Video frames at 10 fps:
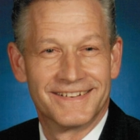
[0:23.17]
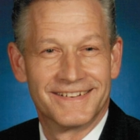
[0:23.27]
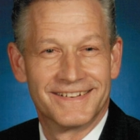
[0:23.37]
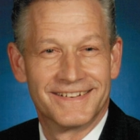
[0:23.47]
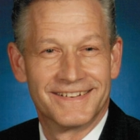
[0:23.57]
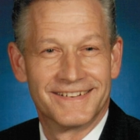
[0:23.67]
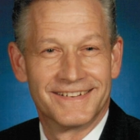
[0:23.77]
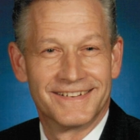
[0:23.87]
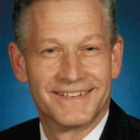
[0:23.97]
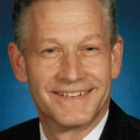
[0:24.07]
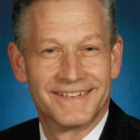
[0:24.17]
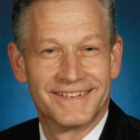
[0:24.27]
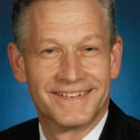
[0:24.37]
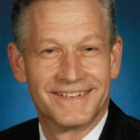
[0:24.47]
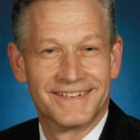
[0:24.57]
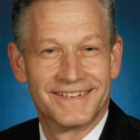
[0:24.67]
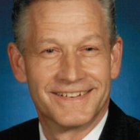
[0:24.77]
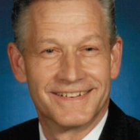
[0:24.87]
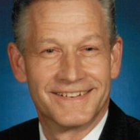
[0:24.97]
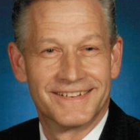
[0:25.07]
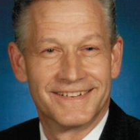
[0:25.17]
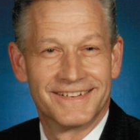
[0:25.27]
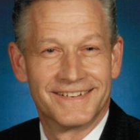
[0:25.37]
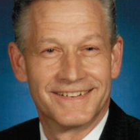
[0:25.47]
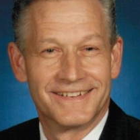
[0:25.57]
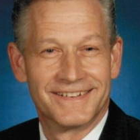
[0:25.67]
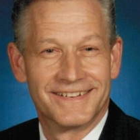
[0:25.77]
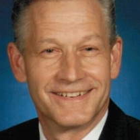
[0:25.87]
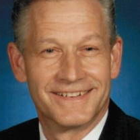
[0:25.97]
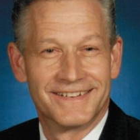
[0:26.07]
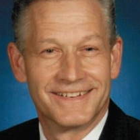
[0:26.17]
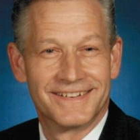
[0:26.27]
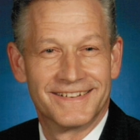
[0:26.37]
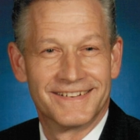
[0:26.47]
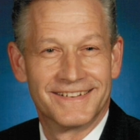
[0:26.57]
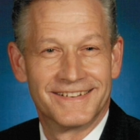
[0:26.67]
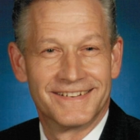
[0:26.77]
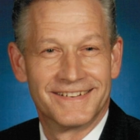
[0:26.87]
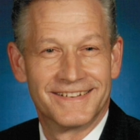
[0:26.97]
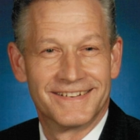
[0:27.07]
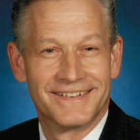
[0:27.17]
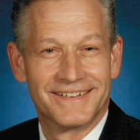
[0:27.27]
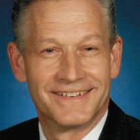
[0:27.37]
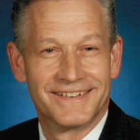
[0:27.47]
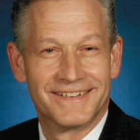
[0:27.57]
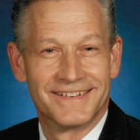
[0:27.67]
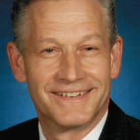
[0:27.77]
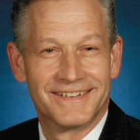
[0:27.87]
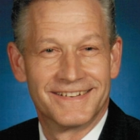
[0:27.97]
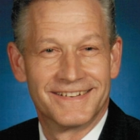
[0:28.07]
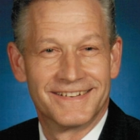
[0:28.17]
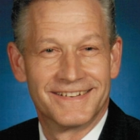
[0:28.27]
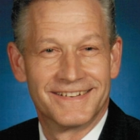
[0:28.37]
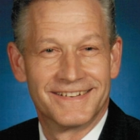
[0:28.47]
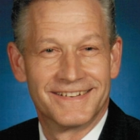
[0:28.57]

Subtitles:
(no lip movement)